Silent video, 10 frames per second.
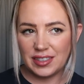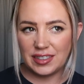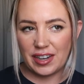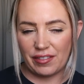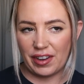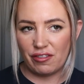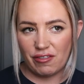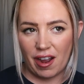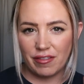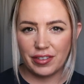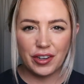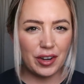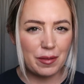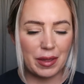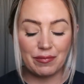stiff and rough, you know
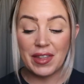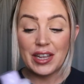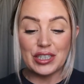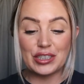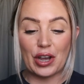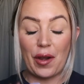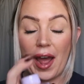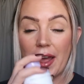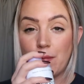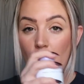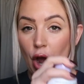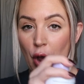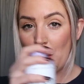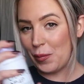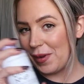what I mean? So I'm
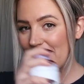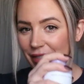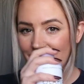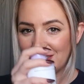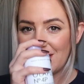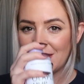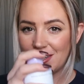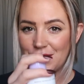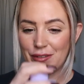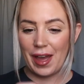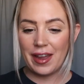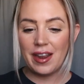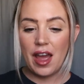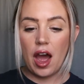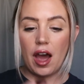hoping that this doesn't do
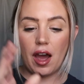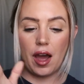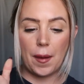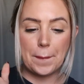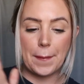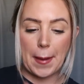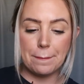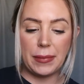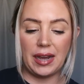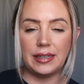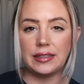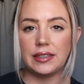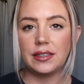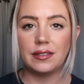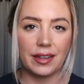that,
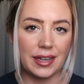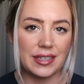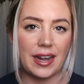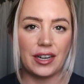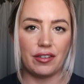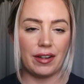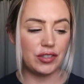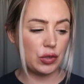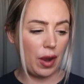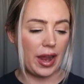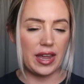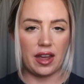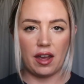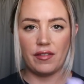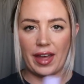but like I said, I don't have too high
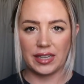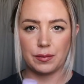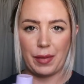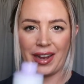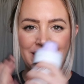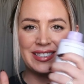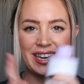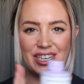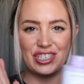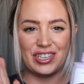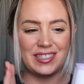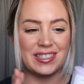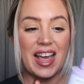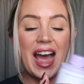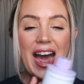of
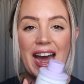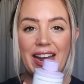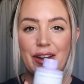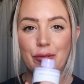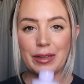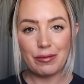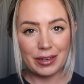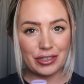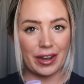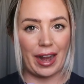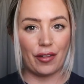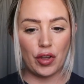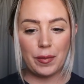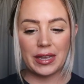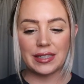expectations. I really want to try it out
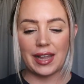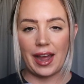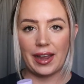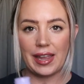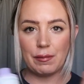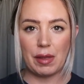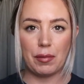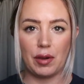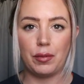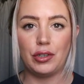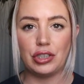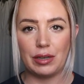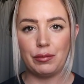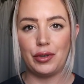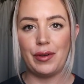though because I am a purple
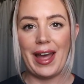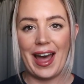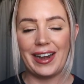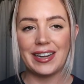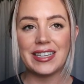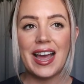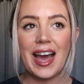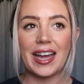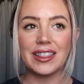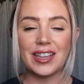shampoo addict. I